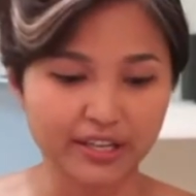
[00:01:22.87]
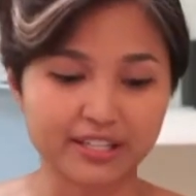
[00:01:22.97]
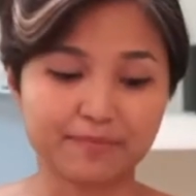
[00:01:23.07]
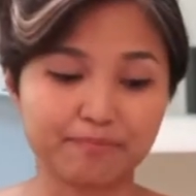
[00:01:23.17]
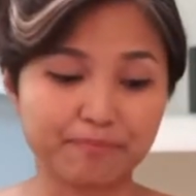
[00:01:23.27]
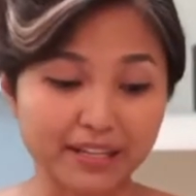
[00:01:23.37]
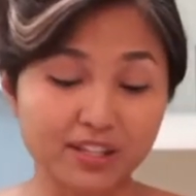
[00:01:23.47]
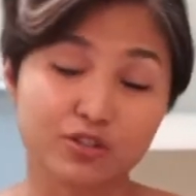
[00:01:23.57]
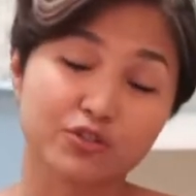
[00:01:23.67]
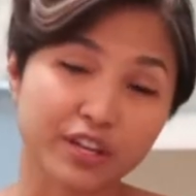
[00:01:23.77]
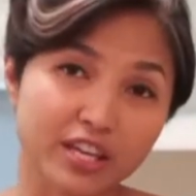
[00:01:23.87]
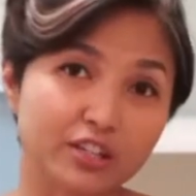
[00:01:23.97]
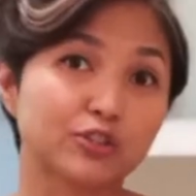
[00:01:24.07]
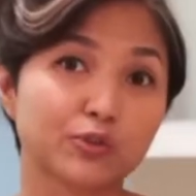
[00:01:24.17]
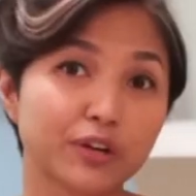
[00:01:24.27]
it is best to drink
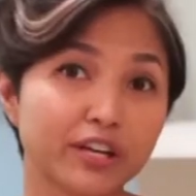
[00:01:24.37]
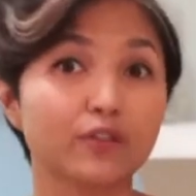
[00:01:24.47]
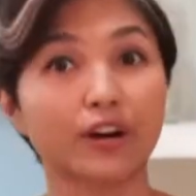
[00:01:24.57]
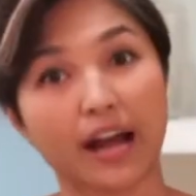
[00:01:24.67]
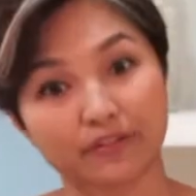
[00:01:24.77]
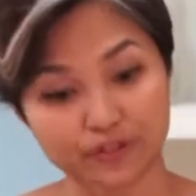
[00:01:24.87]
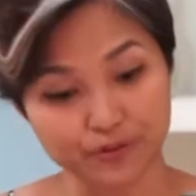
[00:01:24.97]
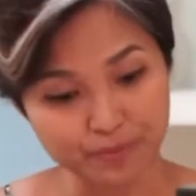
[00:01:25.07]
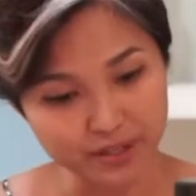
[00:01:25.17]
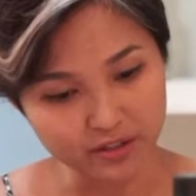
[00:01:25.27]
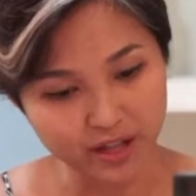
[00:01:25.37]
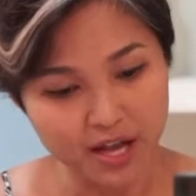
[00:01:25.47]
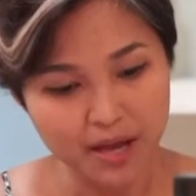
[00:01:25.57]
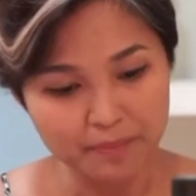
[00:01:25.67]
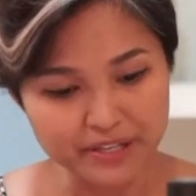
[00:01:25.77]
it during or after the meal
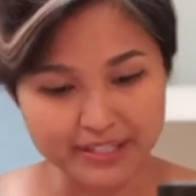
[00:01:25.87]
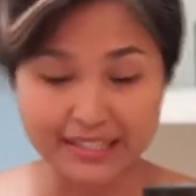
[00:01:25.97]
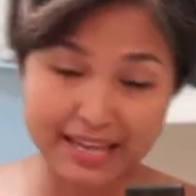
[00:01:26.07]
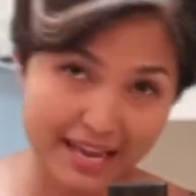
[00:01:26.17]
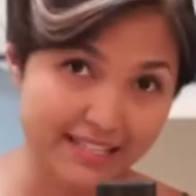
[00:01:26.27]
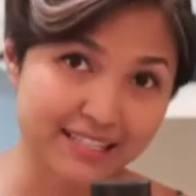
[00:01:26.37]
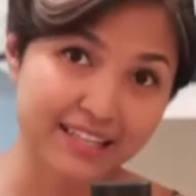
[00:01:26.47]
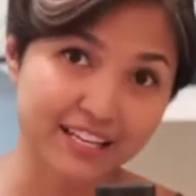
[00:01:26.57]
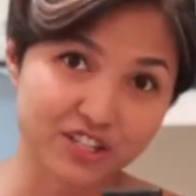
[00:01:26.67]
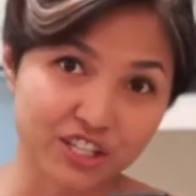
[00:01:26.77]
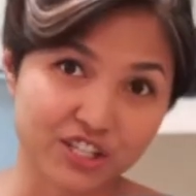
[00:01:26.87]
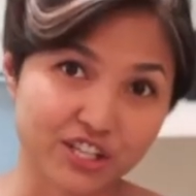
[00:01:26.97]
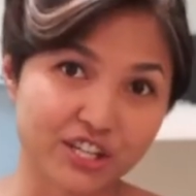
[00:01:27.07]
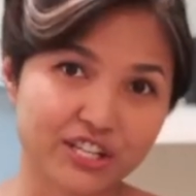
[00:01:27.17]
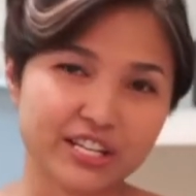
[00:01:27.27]
because it aids in
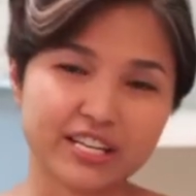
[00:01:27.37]
digestion.